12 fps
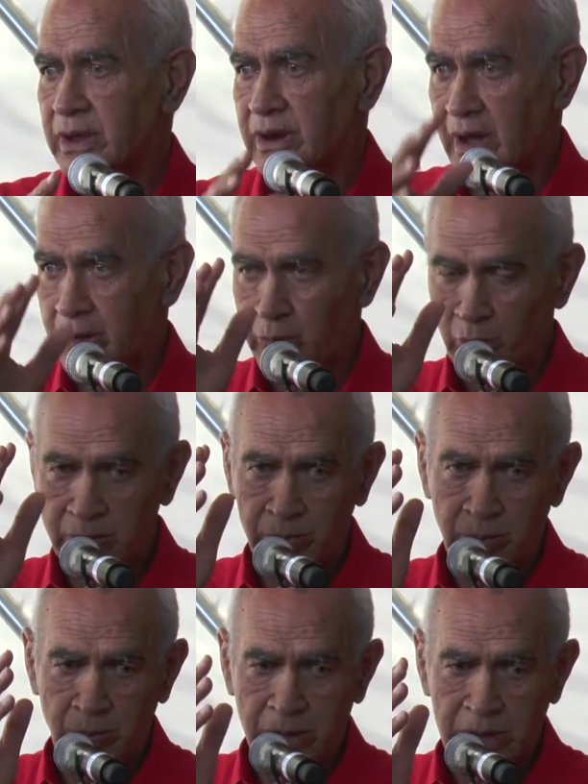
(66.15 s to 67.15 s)
And we,
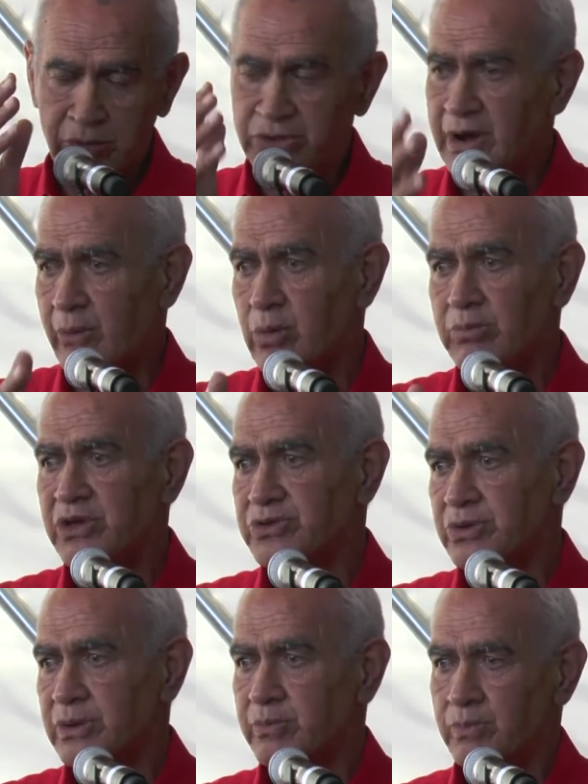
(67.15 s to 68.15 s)
every time we
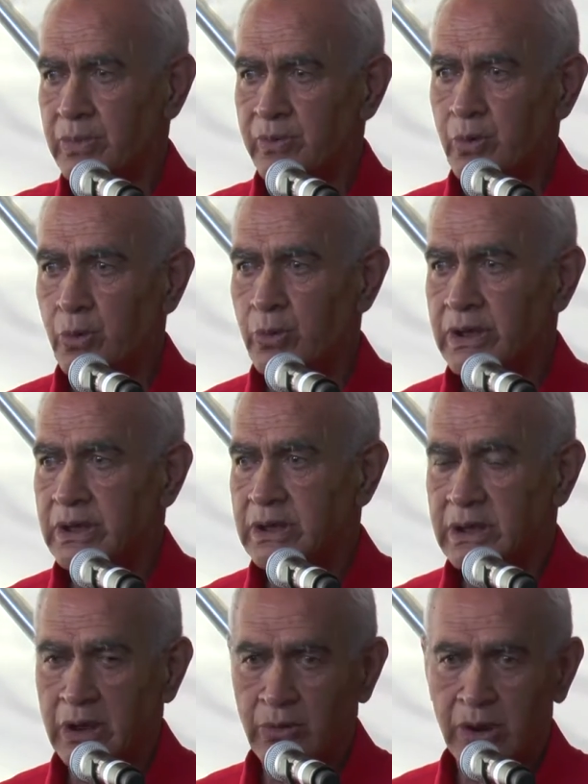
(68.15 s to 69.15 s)
mention them before we
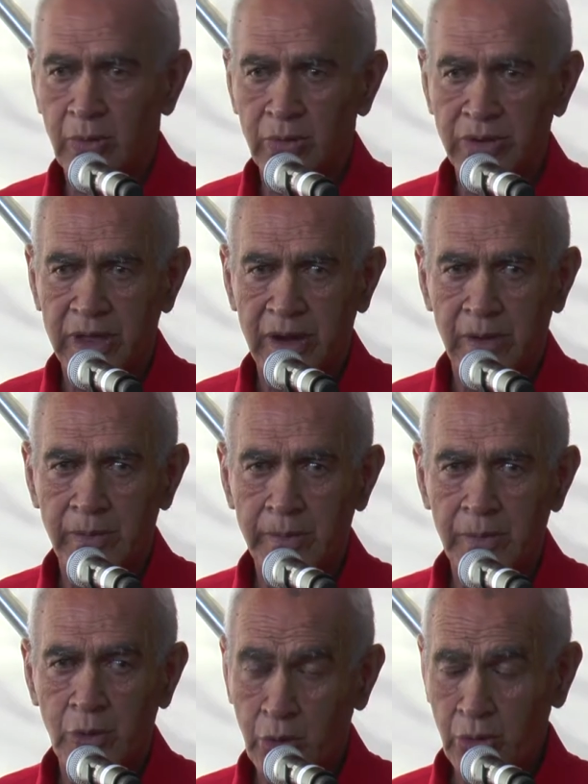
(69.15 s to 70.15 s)
carry on with our
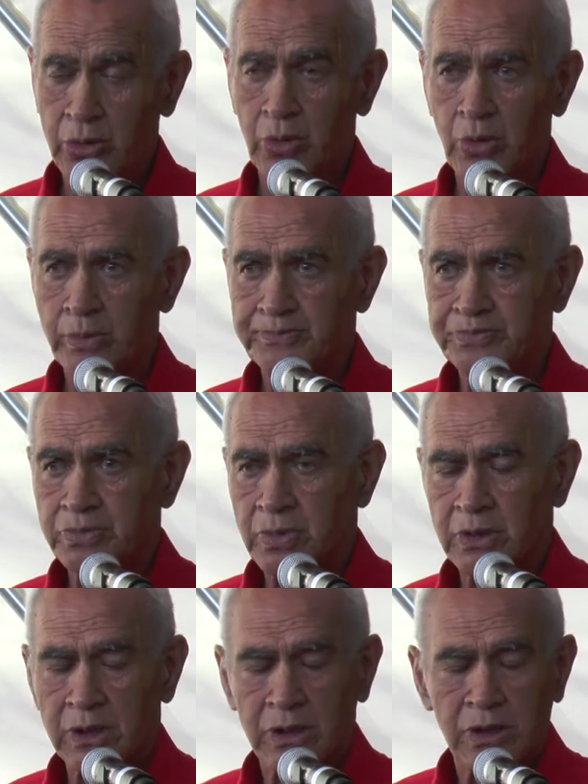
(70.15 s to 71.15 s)
kōrero.
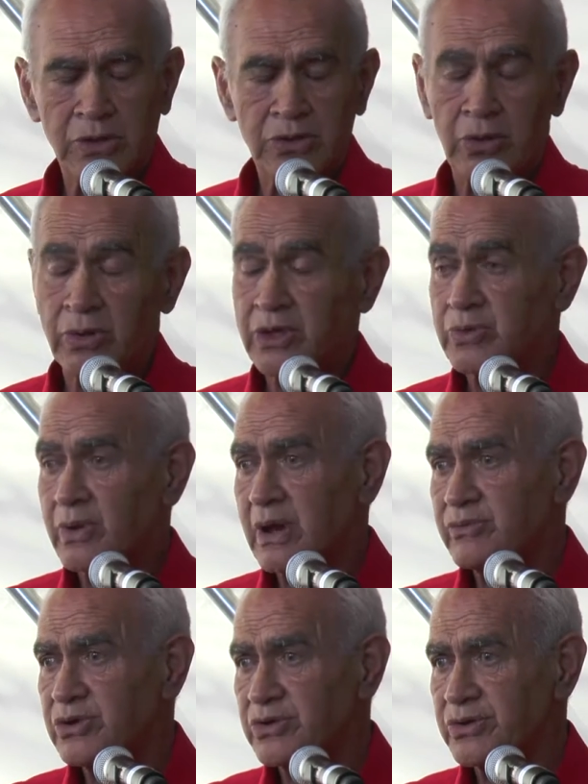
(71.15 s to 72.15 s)
So that's what
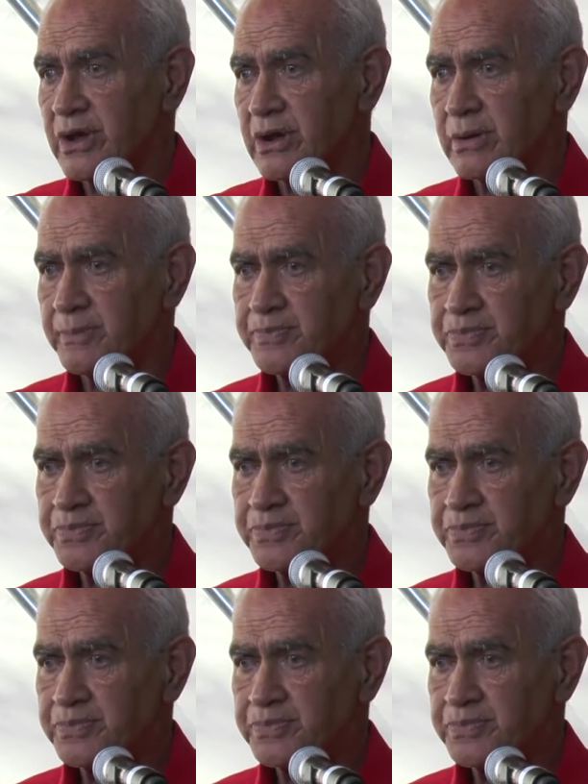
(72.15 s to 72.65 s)
I've just done.